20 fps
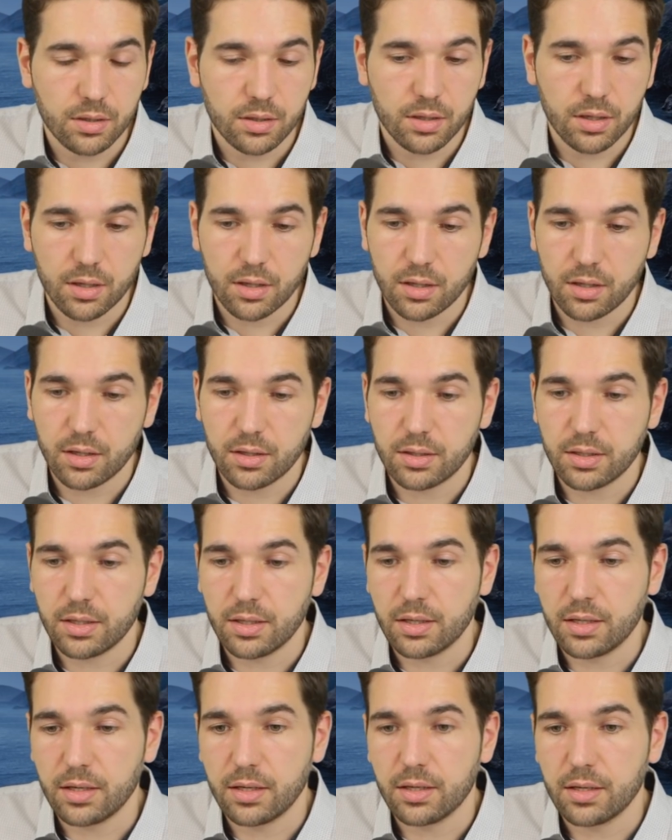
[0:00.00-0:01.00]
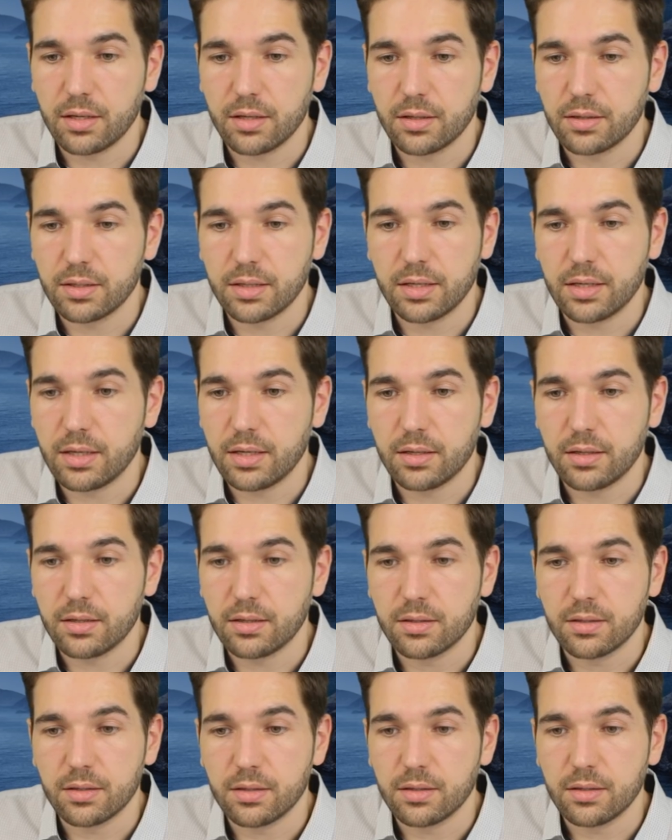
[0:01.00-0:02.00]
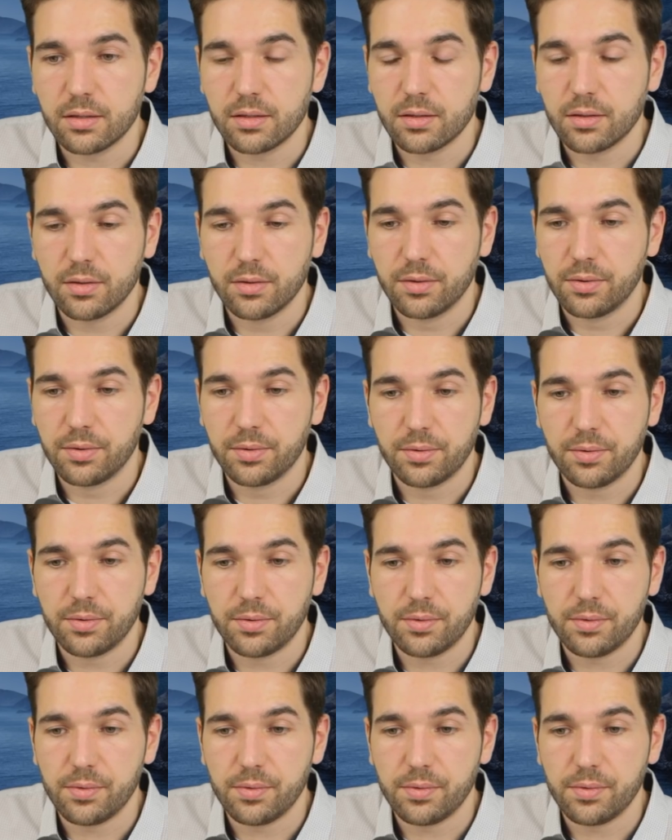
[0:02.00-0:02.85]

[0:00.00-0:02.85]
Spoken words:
Nobody speaks.